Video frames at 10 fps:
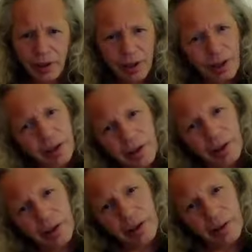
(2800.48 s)

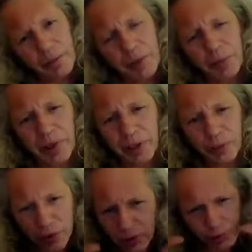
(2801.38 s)
And my brain
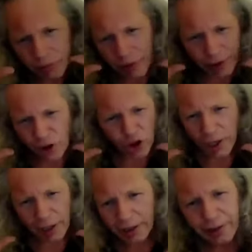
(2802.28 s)
was still kind of
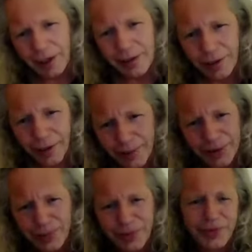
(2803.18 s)
jelly at that time. And
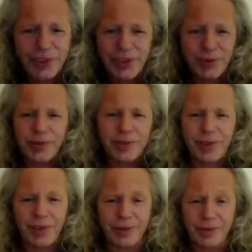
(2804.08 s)
some of the things I was
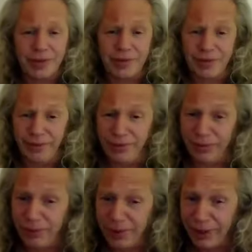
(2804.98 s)
saying, I must have thought,
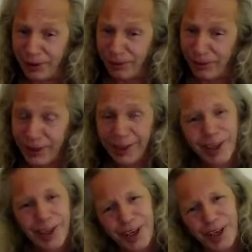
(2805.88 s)

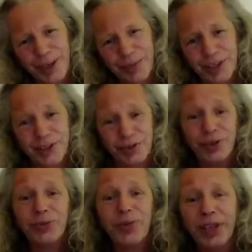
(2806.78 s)
wow. I said, you
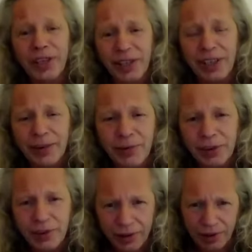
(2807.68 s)
need a Ray in
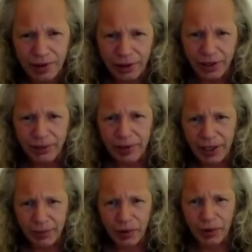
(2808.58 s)
every cardiac
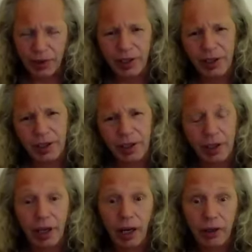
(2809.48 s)
rehab unit.
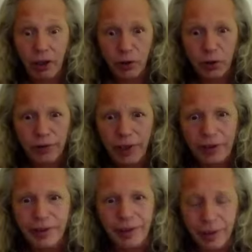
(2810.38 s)
And I'll do it for
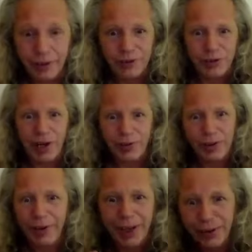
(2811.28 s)
nothing. I'll travel
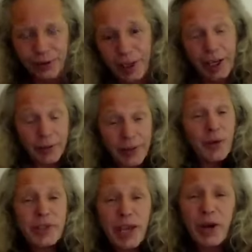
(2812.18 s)
around. That
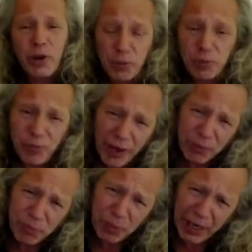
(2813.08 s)
was the
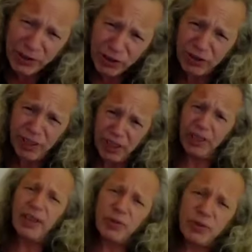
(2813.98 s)

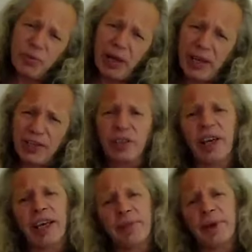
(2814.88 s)
passion
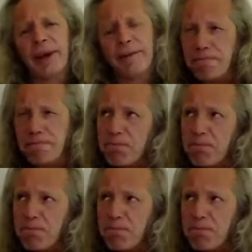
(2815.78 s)
I had about